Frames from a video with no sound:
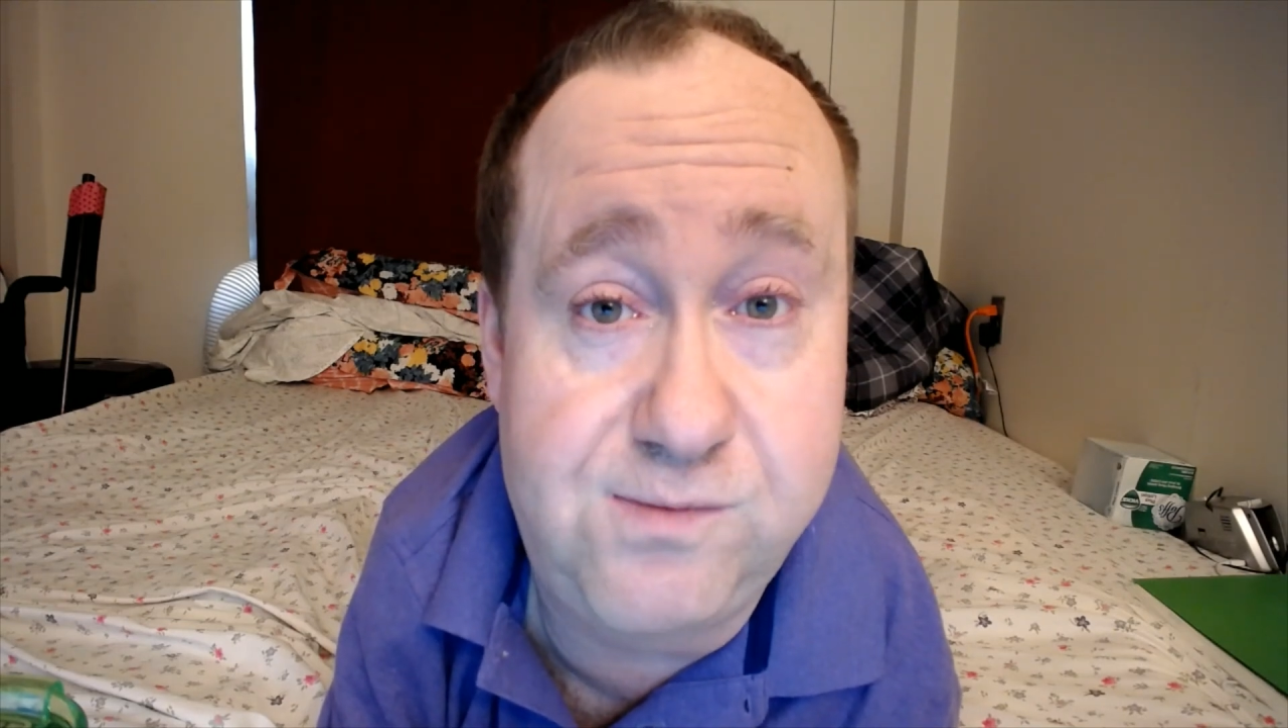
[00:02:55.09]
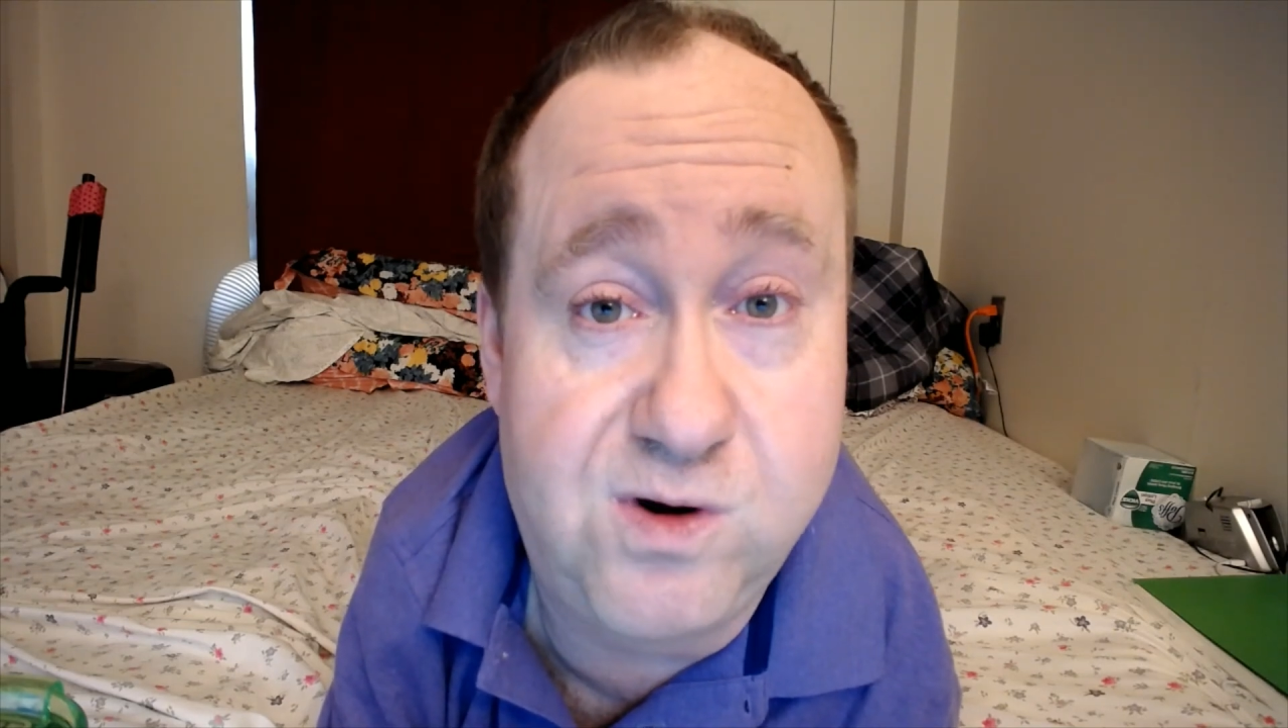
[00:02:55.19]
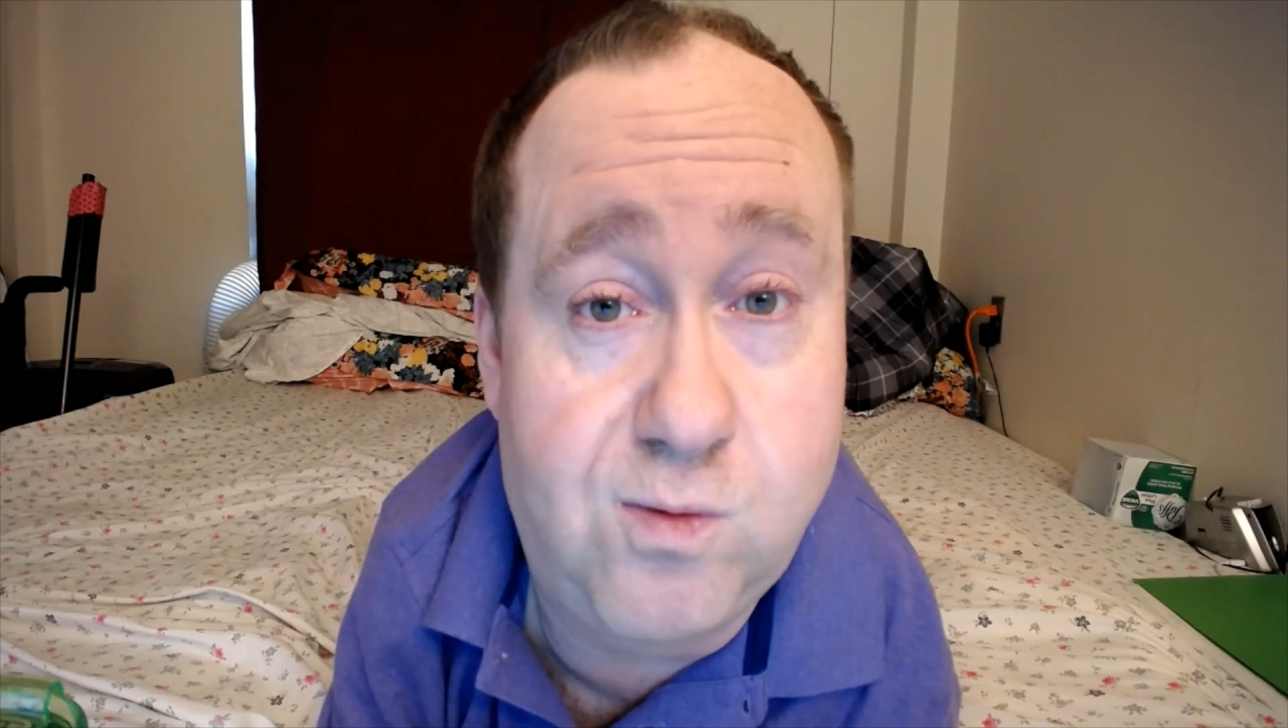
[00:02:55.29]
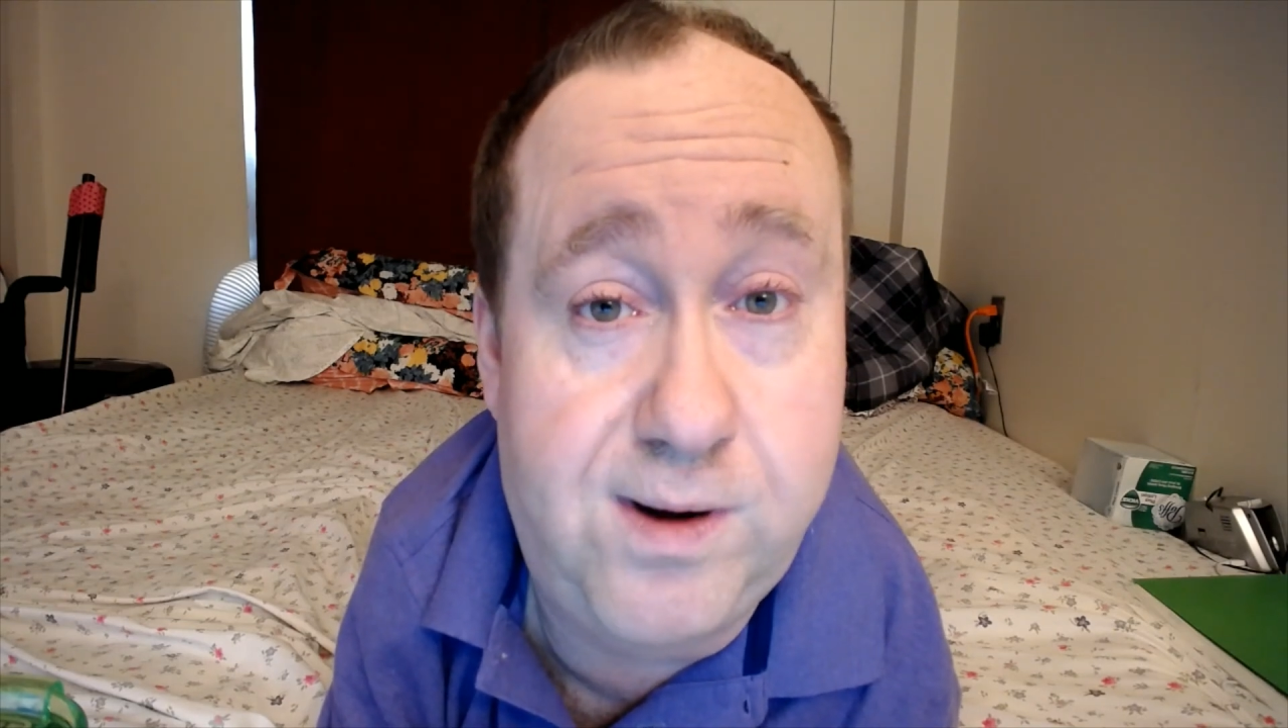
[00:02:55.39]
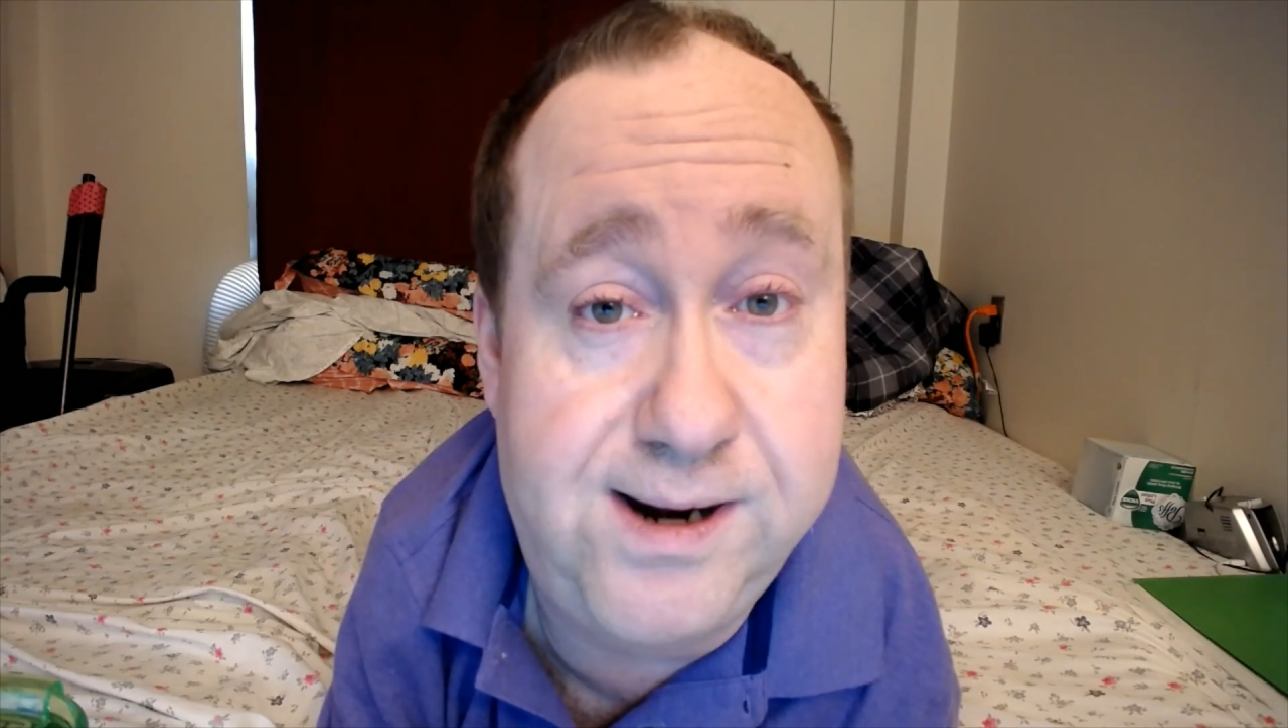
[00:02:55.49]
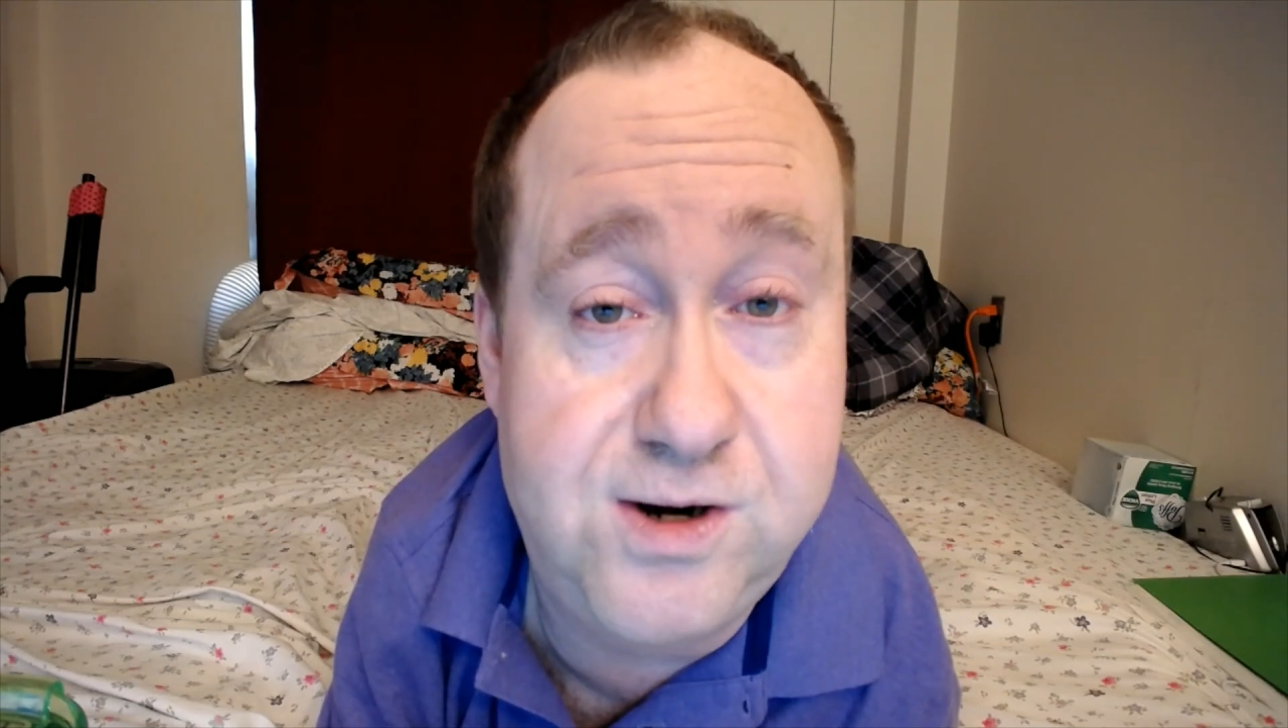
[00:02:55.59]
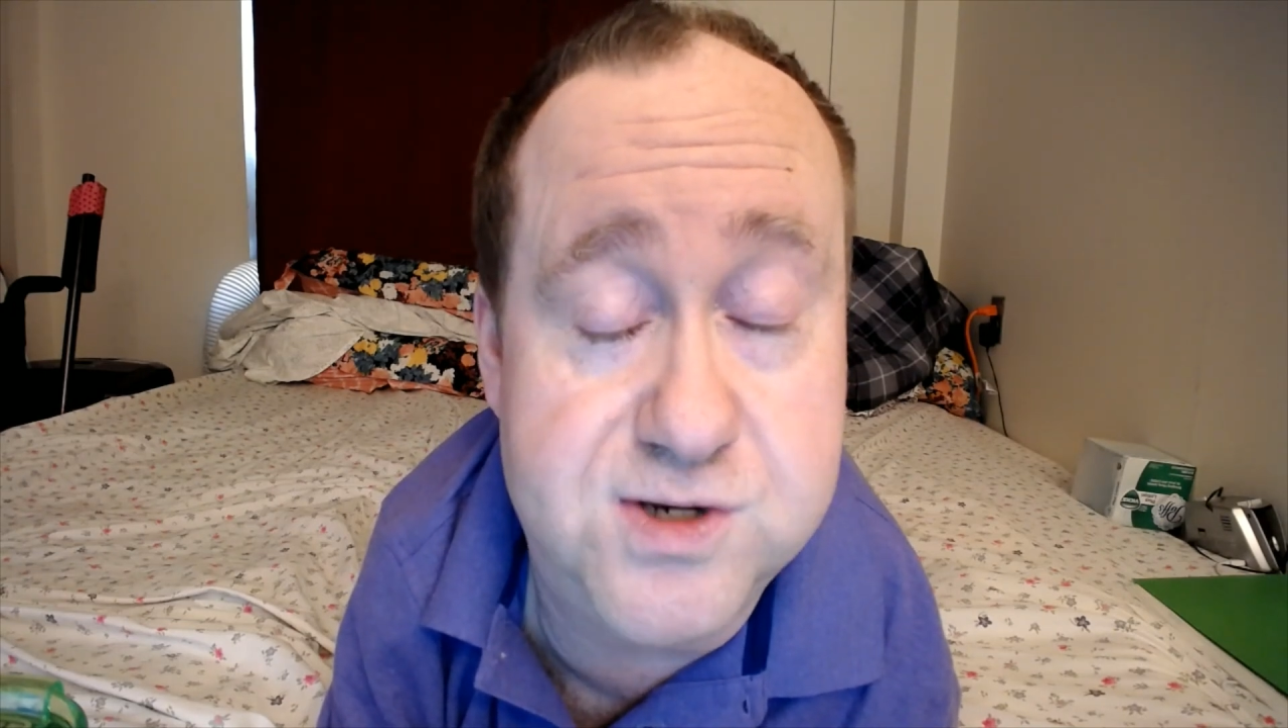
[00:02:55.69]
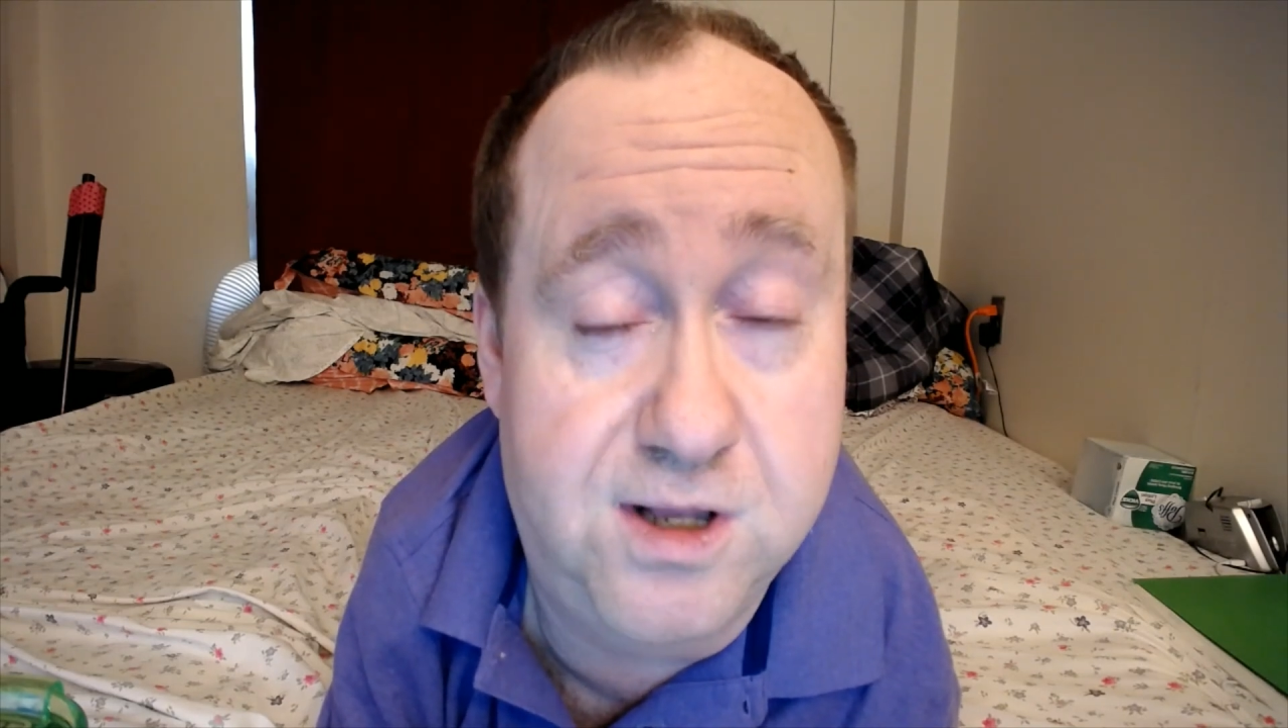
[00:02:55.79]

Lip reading: requires a